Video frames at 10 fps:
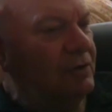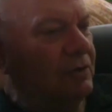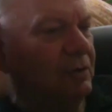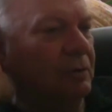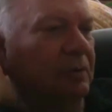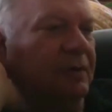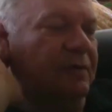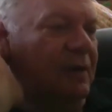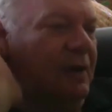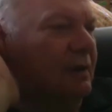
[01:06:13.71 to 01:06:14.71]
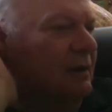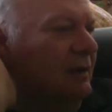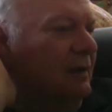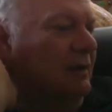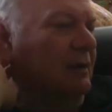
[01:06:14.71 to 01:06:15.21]
you do with the
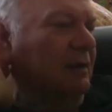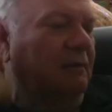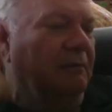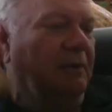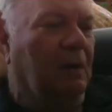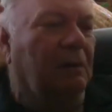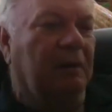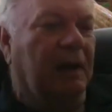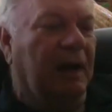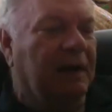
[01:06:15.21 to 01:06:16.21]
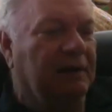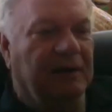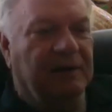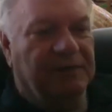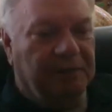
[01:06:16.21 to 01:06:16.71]
you know
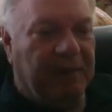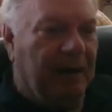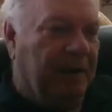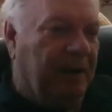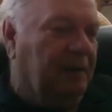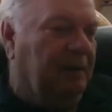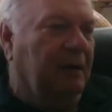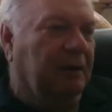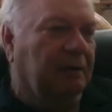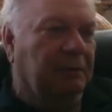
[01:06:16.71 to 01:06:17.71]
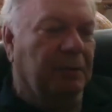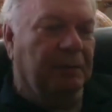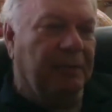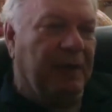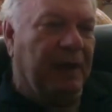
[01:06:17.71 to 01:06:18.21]
ideas about a, a
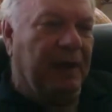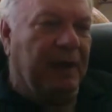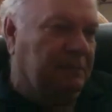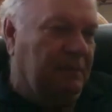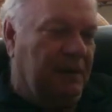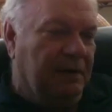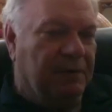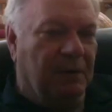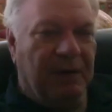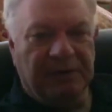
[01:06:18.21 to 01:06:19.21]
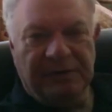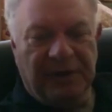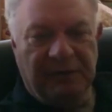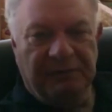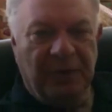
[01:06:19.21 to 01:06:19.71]
group that there's no
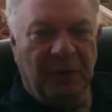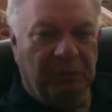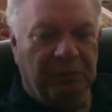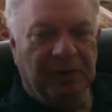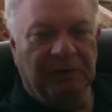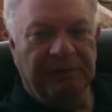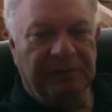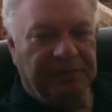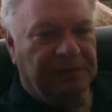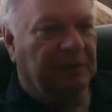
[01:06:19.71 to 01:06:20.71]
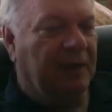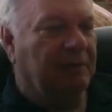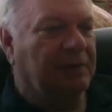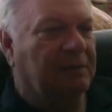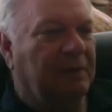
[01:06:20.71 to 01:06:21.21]
evidence of, no real physical
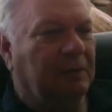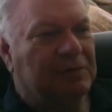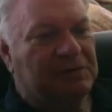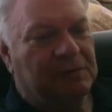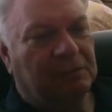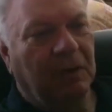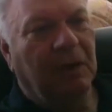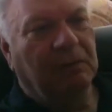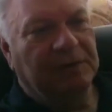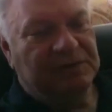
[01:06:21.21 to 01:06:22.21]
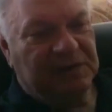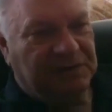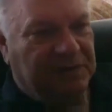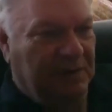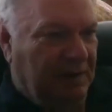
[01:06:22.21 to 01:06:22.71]
evidence. I mean, the Christians will always
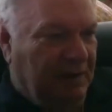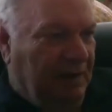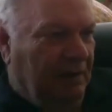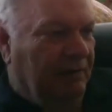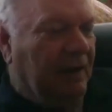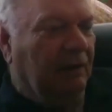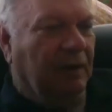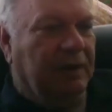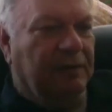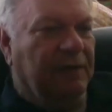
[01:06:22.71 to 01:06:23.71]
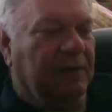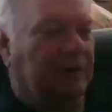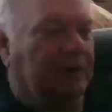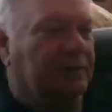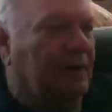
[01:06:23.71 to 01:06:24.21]
just they'll look at
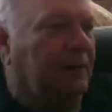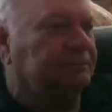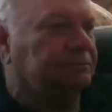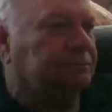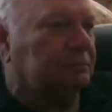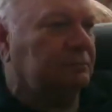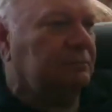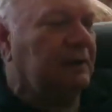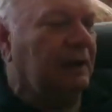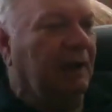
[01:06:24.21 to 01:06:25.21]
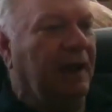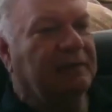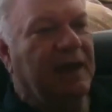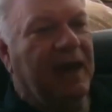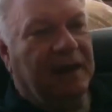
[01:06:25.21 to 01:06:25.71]
things um,
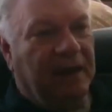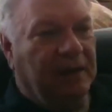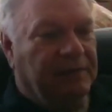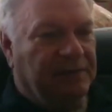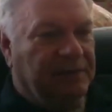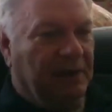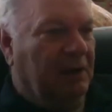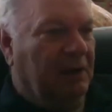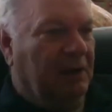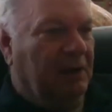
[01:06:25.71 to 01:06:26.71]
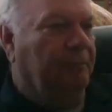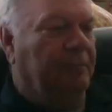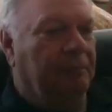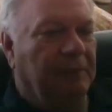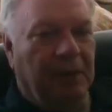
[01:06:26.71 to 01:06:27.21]
like that as uh,
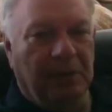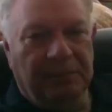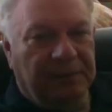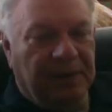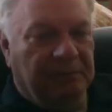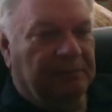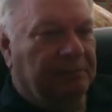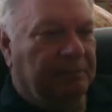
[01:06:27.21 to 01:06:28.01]
you know kind of